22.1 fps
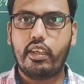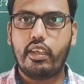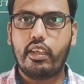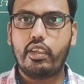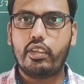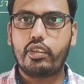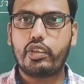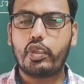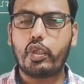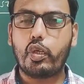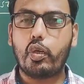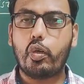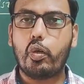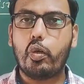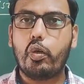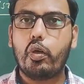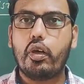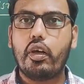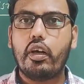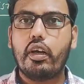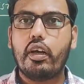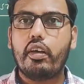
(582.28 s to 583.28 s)

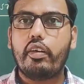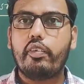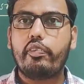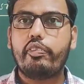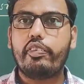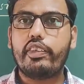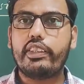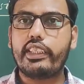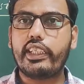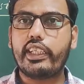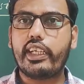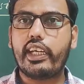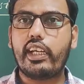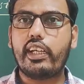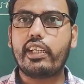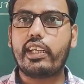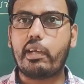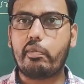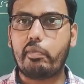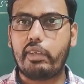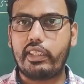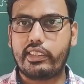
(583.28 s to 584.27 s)
So physical
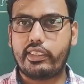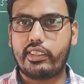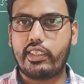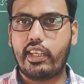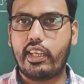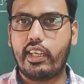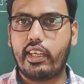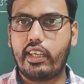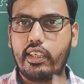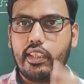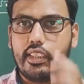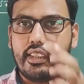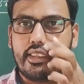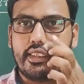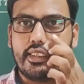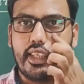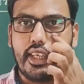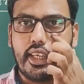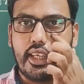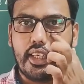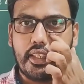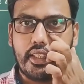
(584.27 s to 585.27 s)
chemistry,
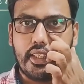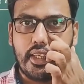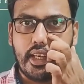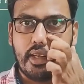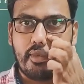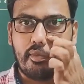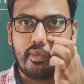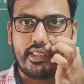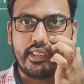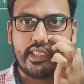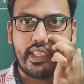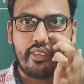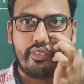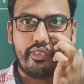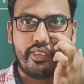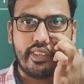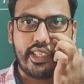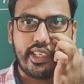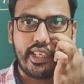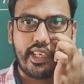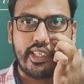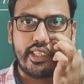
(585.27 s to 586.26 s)
see the name itself
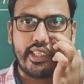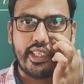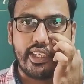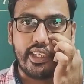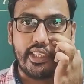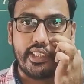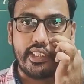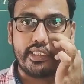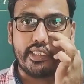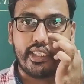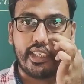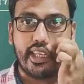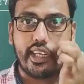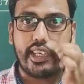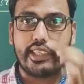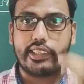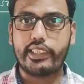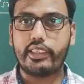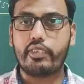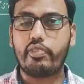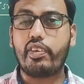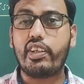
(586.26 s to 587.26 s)
indicating it is
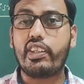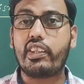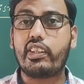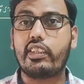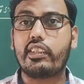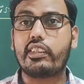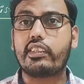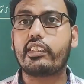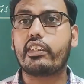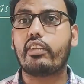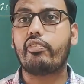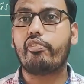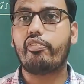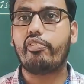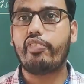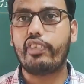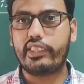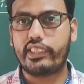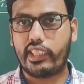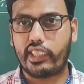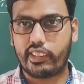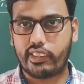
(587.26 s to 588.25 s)
related with some
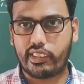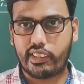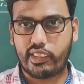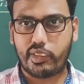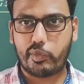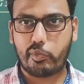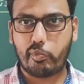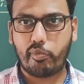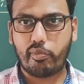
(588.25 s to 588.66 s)
physics.